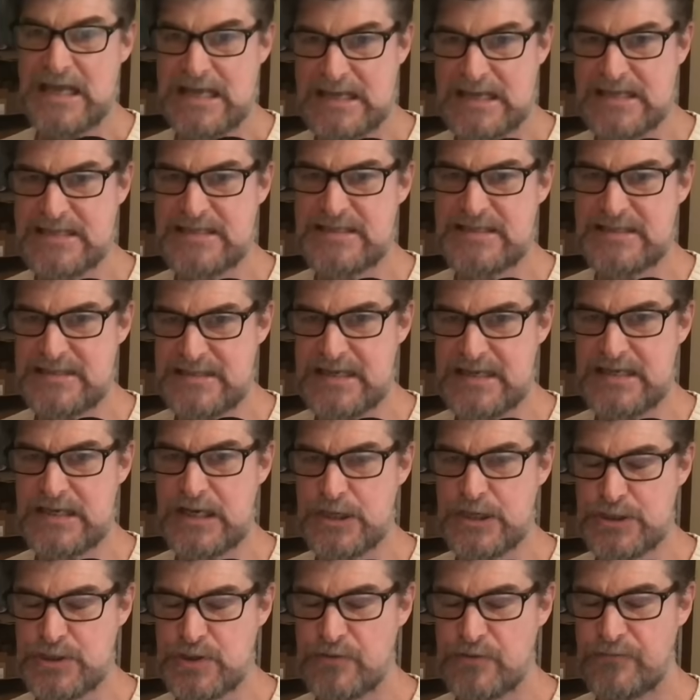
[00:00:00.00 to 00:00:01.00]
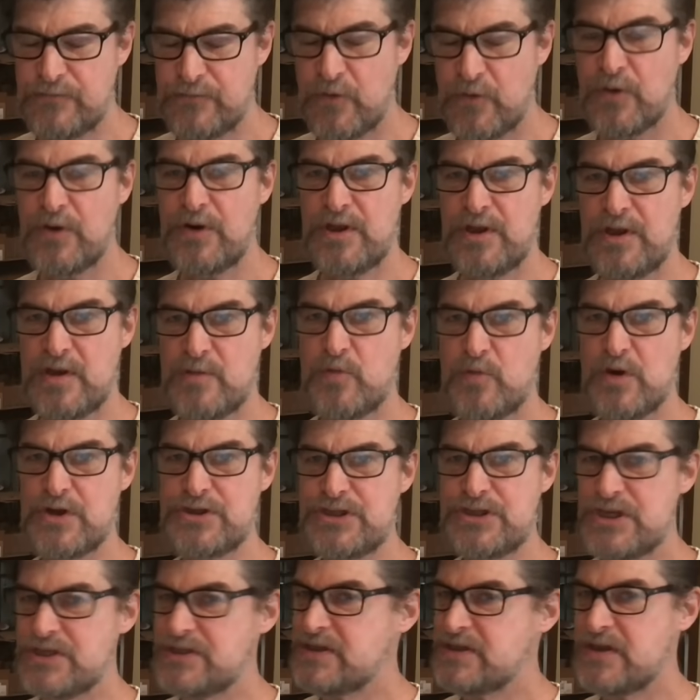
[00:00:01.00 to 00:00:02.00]
his signature for him,
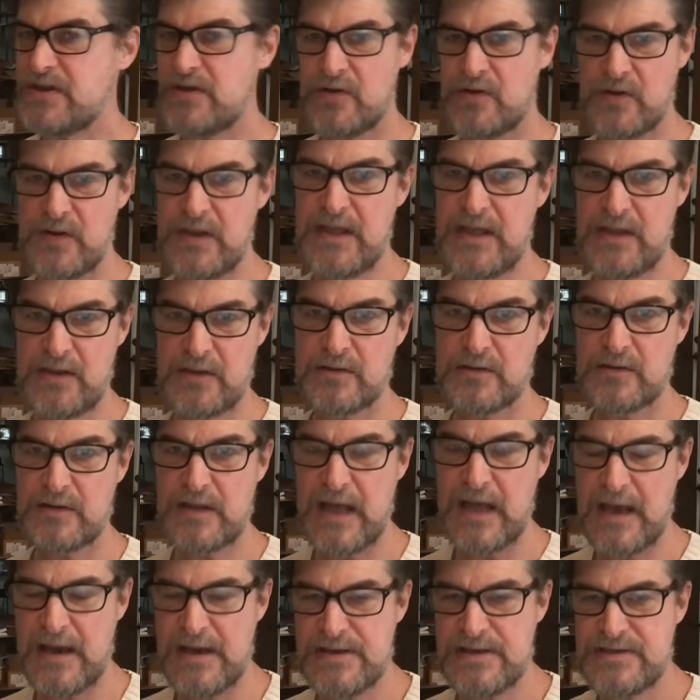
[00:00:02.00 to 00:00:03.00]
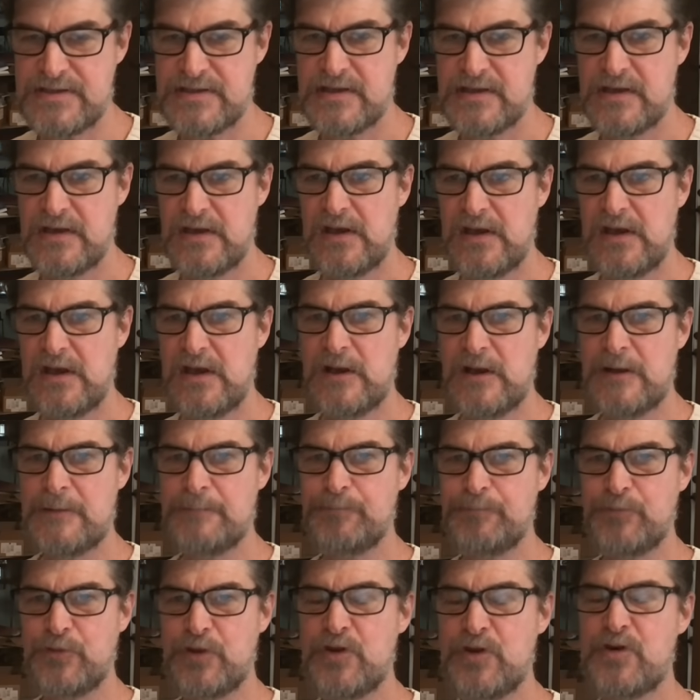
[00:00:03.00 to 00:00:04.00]
which is illegal, guys.
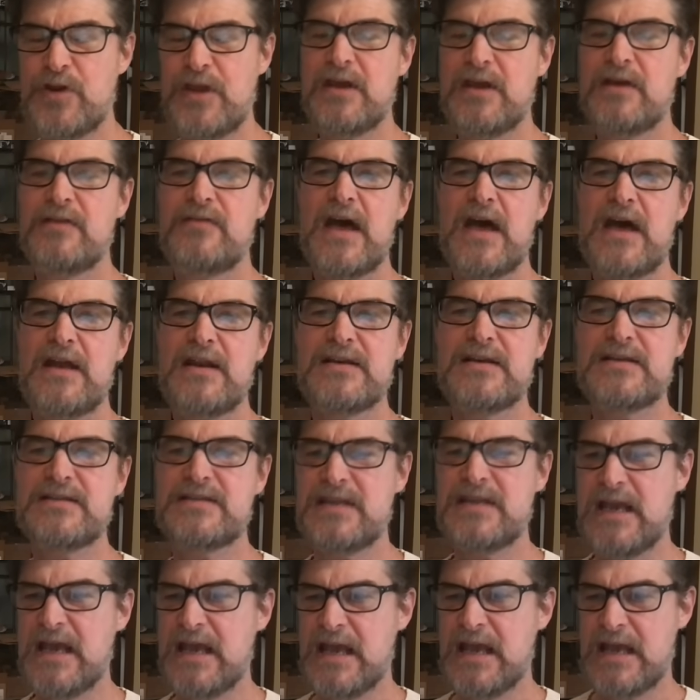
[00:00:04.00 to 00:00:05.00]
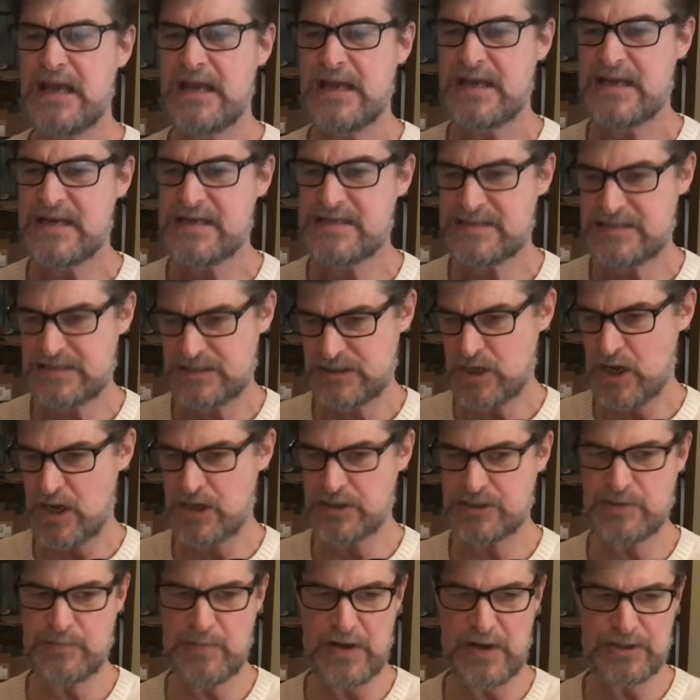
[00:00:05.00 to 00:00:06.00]
He's
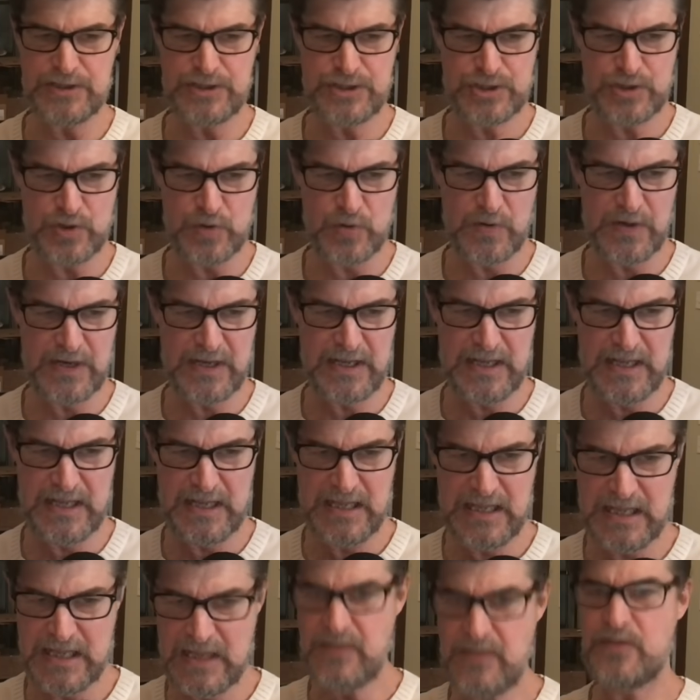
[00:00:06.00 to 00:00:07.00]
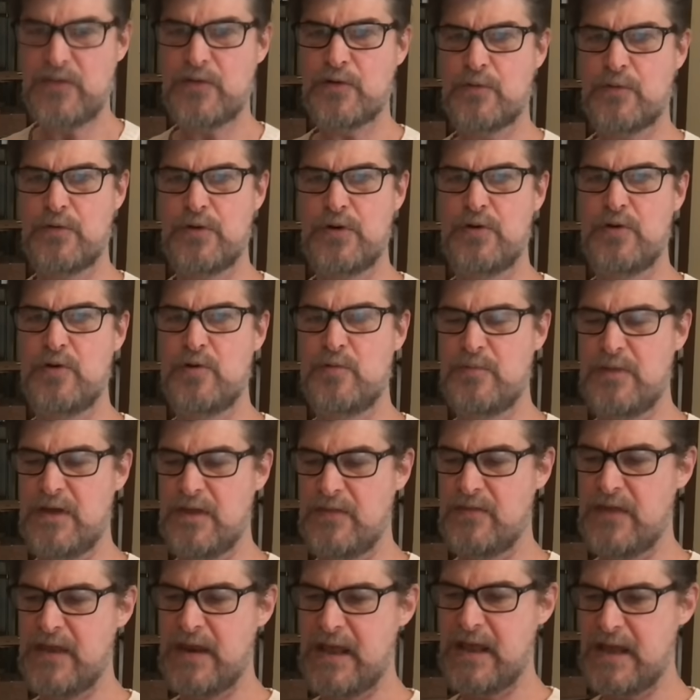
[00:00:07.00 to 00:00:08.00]
talked about a story in the room
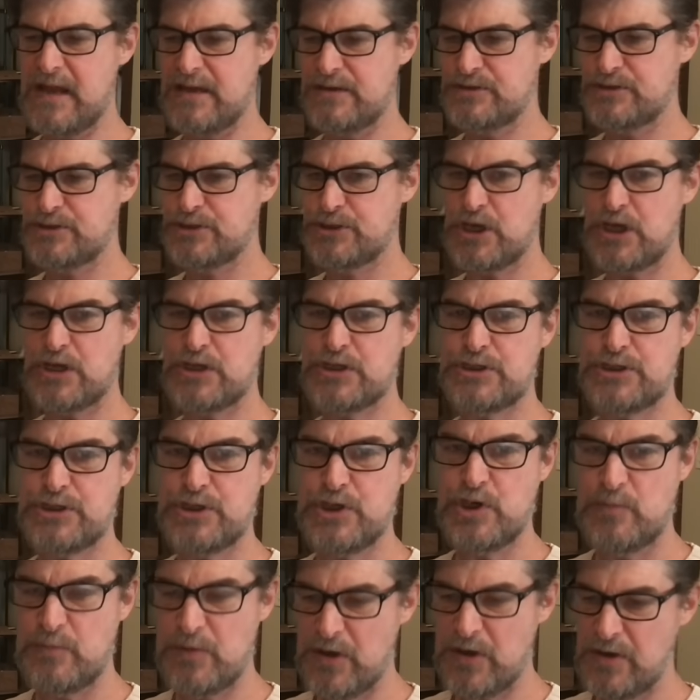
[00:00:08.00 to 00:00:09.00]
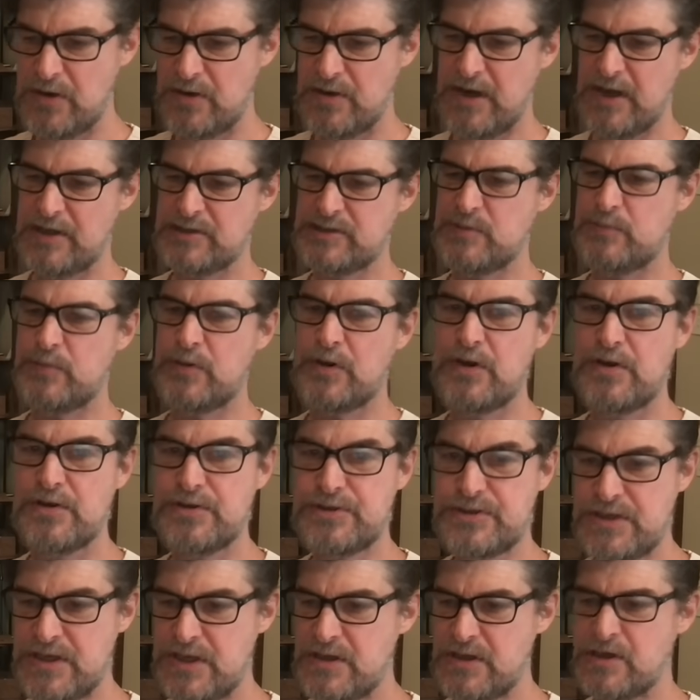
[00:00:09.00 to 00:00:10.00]
that had Chuck Schumer, Nancy
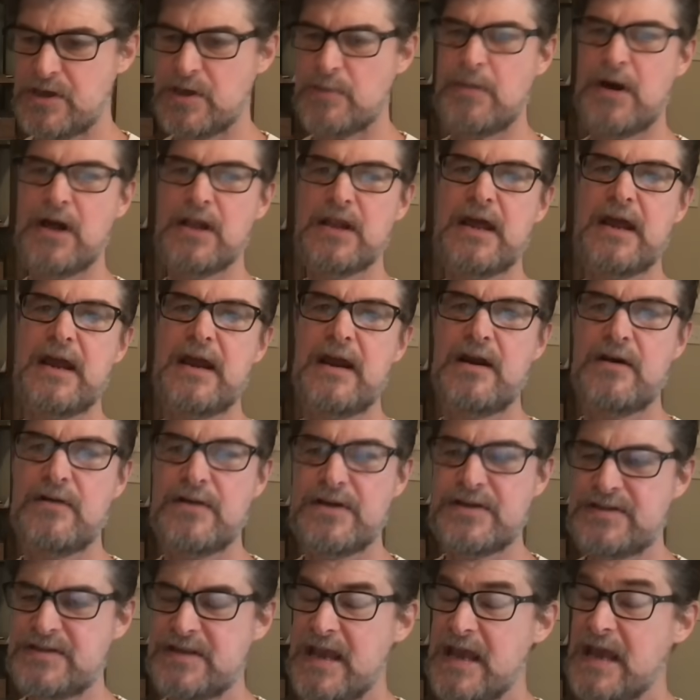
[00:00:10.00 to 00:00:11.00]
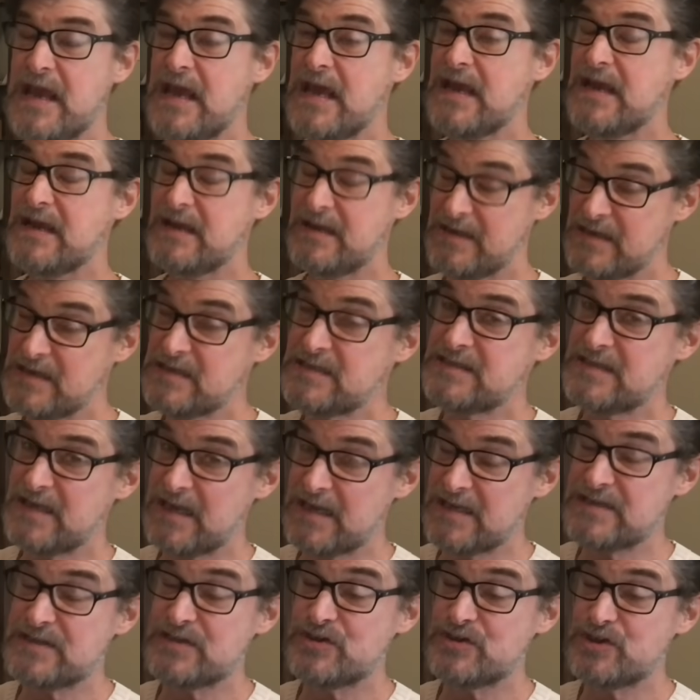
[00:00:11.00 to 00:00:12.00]
Pelosi, Kamala Harris. He
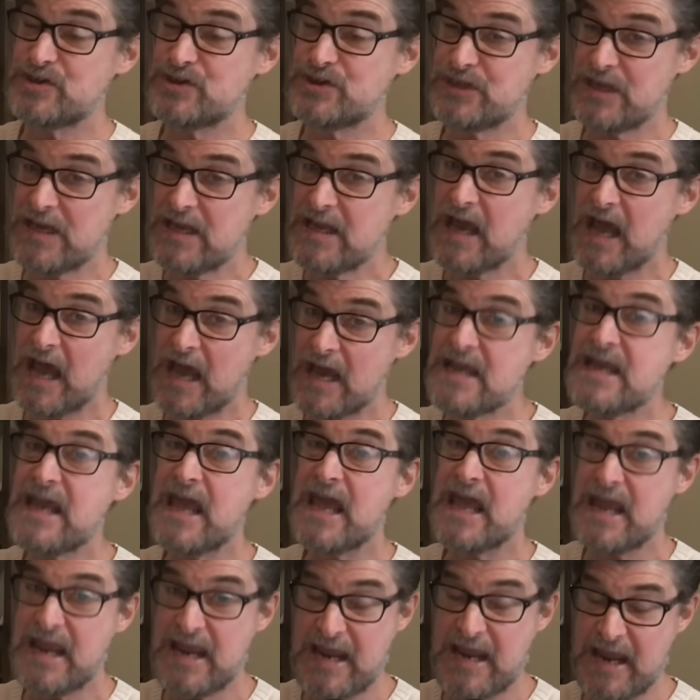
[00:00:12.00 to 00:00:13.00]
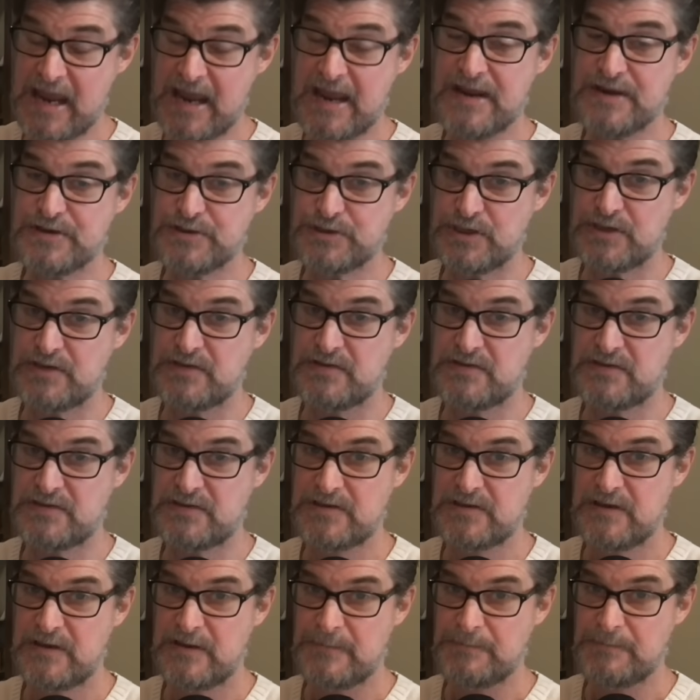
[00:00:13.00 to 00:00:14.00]
said CIA agents